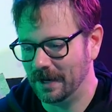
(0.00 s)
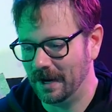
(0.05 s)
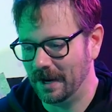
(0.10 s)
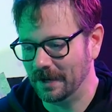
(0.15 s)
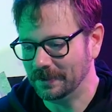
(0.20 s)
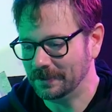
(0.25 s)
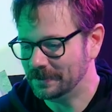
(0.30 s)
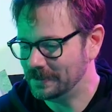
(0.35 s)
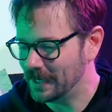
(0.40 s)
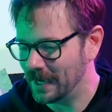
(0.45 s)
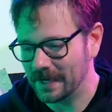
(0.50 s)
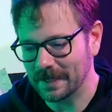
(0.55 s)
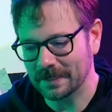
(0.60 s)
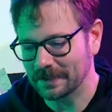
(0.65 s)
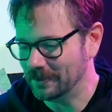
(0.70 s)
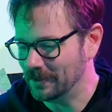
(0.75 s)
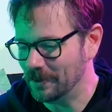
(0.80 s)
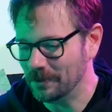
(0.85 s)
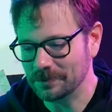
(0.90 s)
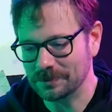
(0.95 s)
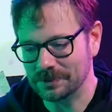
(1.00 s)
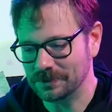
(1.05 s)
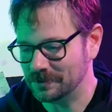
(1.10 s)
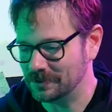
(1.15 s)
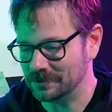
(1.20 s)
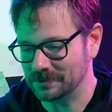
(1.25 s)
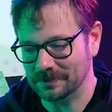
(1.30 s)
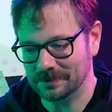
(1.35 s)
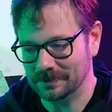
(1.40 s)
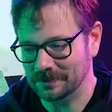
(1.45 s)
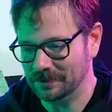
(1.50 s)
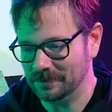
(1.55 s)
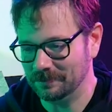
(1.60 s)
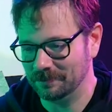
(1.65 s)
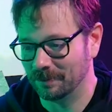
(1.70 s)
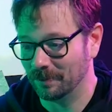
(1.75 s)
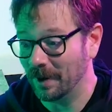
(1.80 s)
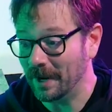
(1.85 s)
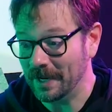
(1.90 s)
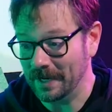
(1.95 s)
undiagnosed
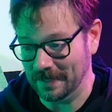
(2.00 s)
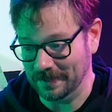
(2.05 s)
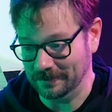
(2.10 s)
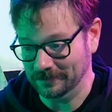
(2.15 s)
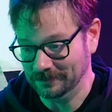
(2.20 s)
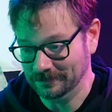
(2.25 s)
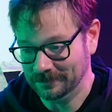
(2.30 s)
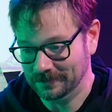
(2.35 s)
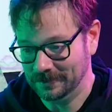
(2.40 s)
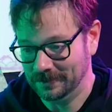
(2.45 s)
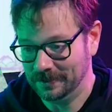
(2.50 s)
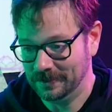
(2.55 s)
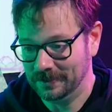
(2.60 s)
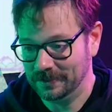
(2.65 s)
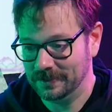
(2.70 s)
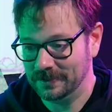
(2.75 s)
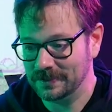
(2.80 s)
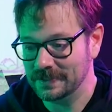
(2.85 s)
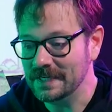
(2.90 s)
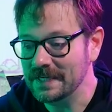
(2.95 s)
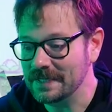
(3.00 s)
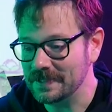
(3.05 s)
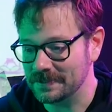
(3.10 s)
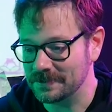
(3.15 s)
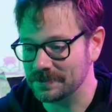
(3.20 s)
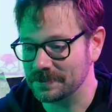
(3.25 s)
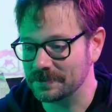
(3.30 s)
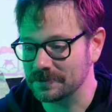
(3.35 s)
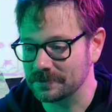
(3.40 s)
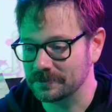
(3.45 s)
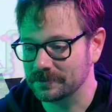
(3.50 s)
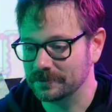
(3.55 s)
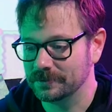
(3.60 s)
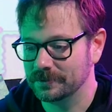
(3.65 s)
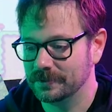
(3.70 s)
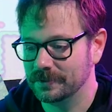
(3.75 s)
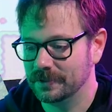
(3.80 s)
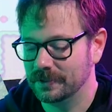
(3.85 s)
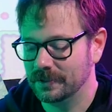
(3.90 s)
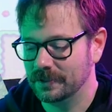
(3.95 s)
brain needs,
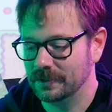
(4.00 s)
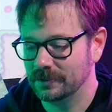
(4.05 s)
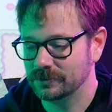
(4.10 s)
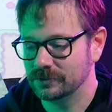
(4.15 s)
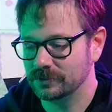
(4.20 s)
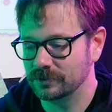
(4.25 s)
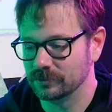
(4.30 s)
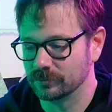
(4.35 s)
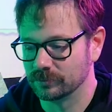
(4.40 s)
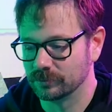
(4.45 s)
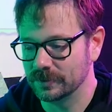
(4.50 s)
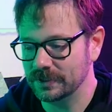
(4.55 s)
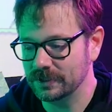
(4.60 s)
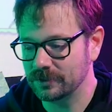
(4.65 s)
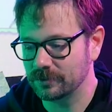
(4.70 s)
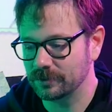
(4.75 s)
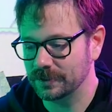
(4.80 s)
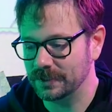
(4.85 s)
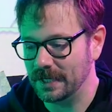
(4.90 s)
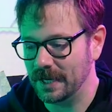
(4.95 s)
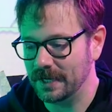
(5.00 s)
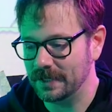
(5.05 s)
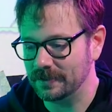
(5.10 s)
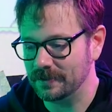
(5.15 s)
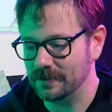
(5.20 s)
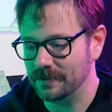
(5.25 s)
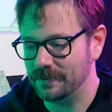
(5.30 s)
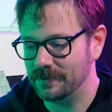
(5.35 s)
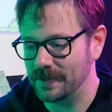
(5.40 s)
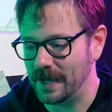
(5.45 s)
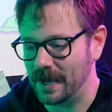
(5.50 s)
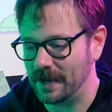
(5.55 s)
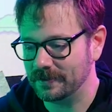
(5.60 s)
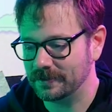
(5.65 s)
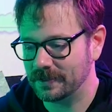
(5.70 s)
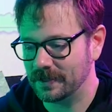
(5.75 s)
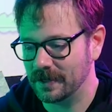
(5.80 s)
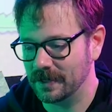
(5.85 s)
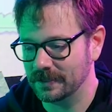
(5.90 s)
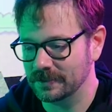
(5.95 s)
to recreate
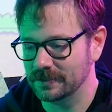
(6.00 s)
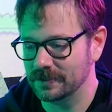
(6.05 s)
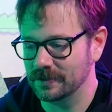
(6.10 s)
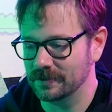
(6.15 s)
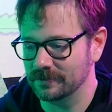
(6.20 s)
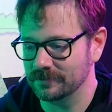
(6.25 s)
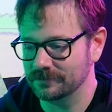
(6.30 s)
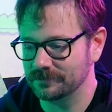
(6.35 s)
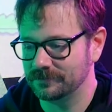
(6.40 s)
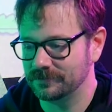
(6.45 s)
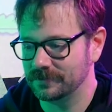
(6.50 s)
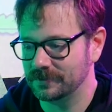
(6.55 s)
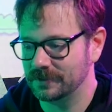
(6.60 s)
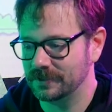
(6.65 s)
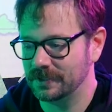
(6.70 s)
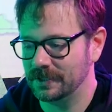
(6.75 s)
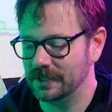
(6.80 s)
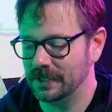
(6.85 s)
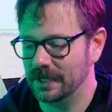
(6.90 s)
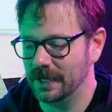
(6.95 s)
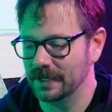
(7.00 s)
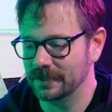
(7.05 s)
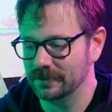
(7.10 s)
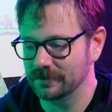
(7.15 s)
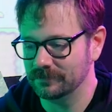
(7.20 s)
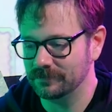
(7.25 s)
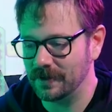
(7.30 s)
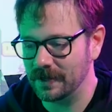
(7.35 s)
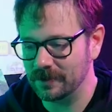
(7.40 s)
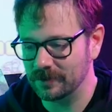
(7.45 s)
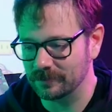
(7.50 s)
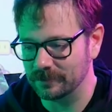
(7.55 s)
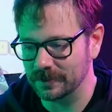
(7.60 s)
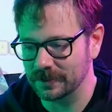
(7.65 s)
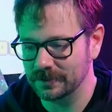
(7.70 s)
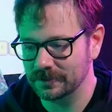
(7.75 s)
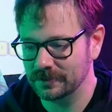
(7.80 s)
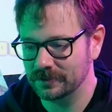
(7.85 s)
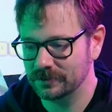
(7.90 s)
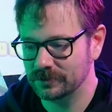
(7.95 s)
that kind of an
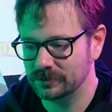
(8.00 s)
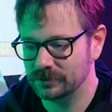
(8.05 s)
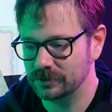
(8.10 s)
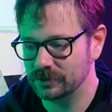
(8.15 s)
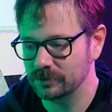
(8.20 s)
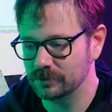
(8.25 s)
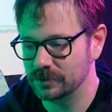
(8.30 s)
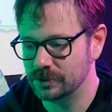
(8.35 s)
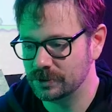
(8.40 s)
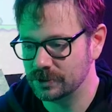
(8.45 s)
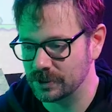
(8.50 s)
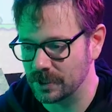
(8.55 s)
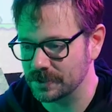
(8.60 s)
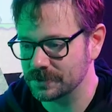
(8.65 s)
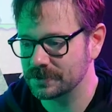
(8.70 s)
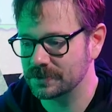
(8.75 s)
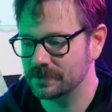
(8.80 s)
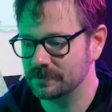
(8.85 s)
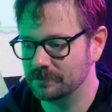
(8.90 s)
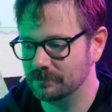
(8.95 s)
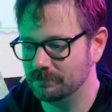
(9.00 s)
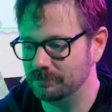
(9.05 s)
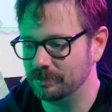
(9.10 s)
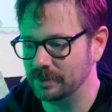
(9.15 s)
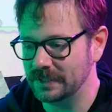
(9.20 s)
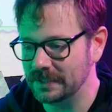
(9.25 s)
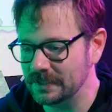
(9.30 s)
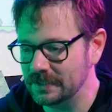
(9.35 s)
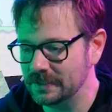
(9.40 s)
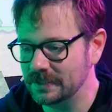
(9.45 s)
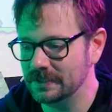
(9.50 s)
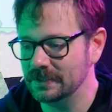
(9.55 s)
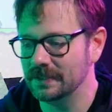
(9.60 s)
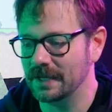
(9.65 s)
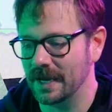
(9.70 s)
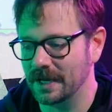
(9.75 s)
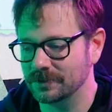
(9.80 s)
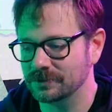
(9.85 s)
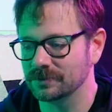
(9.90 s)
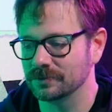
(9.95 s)
environment to just be
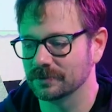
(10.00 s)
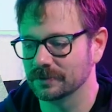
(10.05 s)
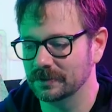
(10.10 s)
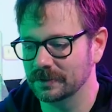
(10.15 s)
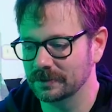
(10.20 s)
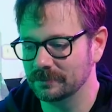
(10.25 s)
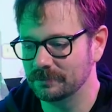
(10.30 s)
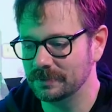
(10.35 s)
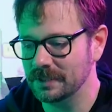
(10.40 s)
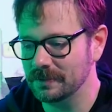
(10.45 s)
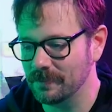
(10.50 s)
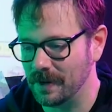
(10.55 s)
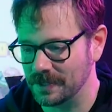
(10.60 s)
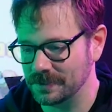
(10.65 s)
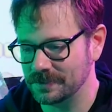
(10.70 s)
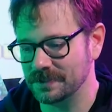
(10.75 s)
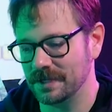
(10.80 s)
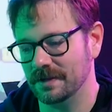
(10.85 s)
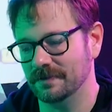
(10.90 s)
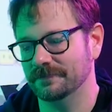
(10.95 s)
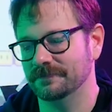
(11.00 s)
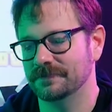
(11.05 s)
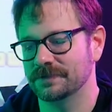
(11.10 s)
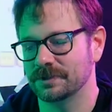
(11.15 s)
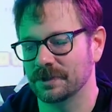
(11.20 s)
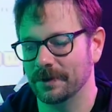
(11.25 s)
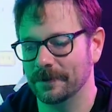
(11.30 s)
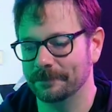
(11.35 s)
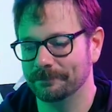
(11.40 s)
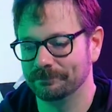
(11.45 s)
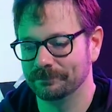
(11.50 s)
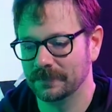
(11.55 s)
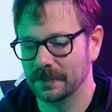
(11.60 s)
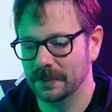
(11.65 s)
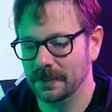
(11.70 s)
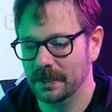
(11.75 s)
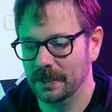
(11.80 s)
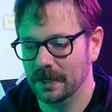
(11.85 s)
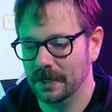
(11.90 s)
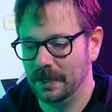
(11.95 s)
natural and be myself. So
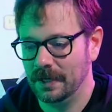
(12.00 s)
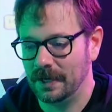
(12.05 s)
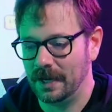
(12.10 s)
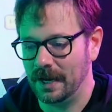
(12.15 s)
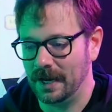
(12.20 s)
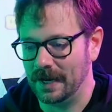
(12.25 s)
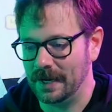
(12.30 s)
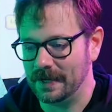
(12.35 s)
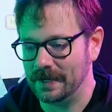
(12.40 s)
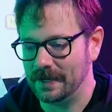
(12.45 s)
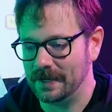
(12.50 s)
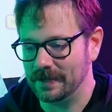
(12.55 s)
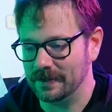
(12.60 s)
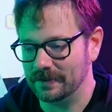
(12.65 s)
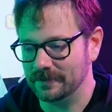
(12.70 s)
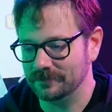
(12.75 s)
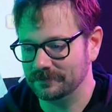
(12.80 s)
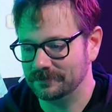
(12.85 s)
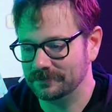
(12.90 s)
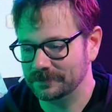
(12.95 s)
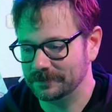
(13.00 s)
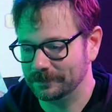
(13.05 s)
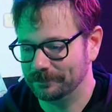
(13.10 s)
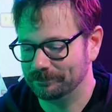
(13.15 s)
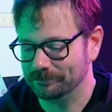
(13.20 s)
I have